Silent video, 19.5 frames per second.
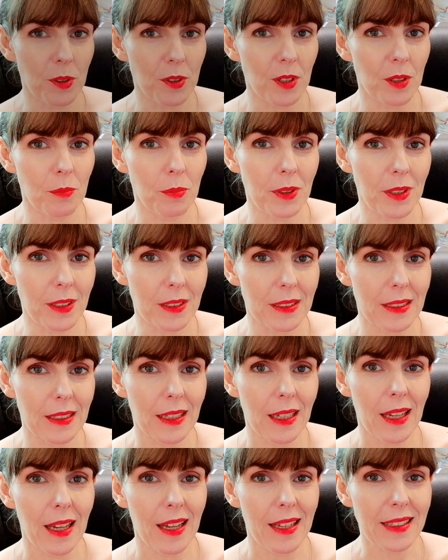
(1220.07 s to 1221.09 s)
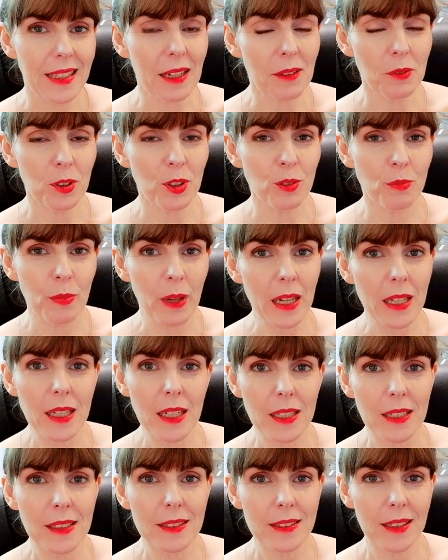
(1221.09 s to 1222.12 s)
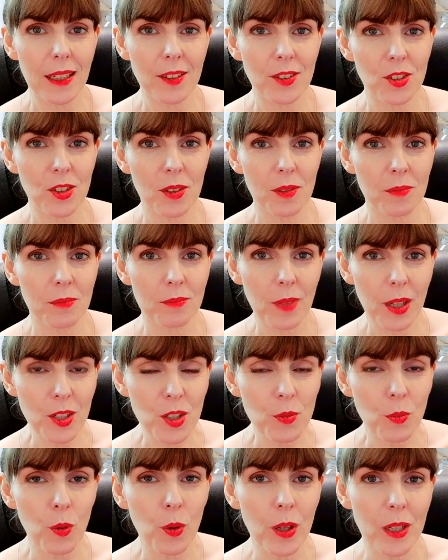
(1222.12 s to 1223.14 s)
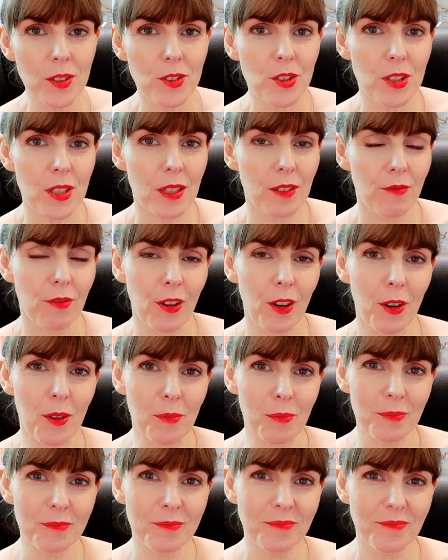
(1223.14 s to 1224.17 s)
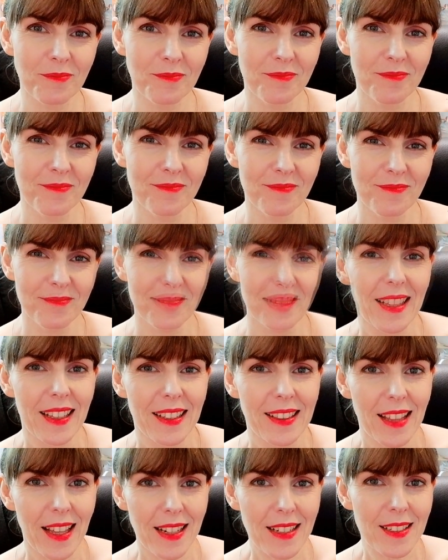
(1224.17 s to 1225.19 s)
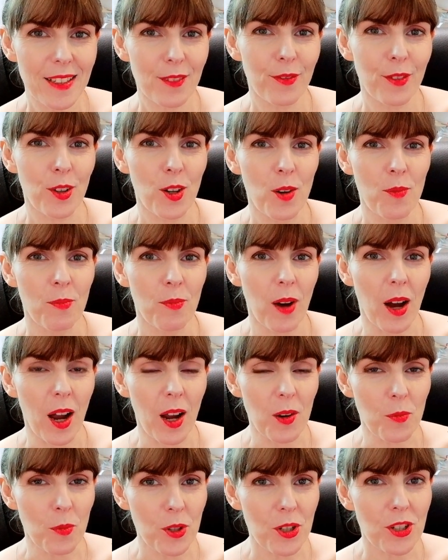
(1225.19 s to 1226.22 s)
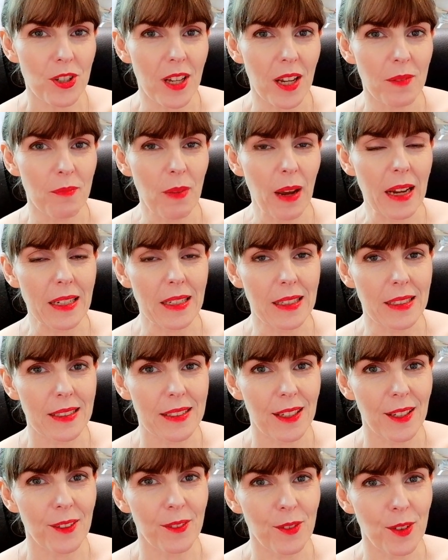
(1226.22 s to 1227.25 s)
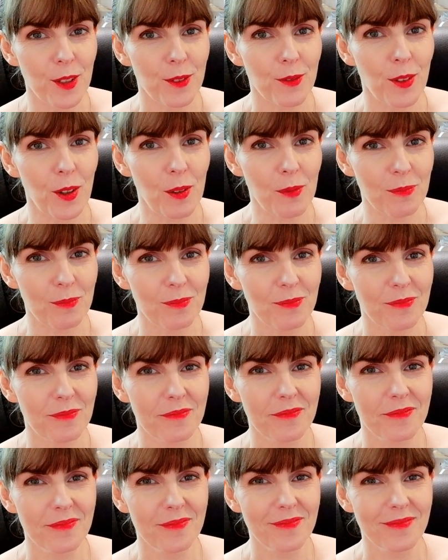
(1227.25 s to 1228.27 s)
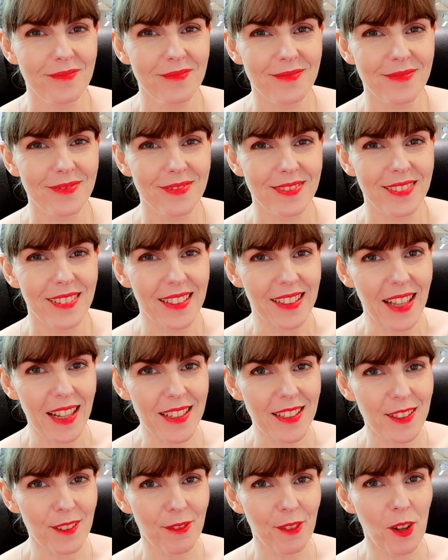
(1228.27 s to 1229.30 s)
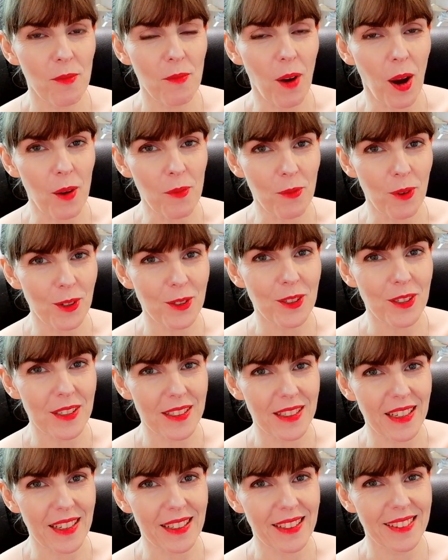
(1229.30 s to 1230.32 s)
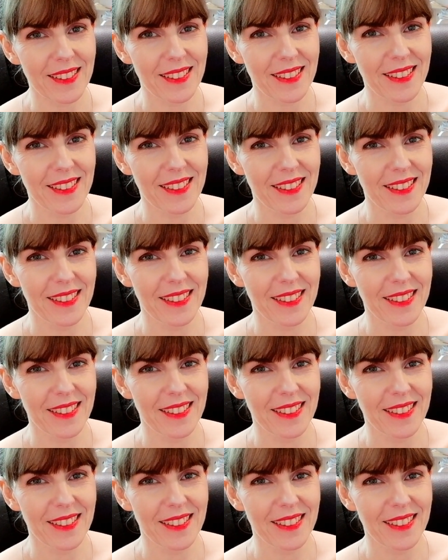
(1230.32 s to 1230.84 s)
he wanted, because that would have made it such a much more interesting film. That is the film I wish they'd made instead of this film. That's the film I want to see.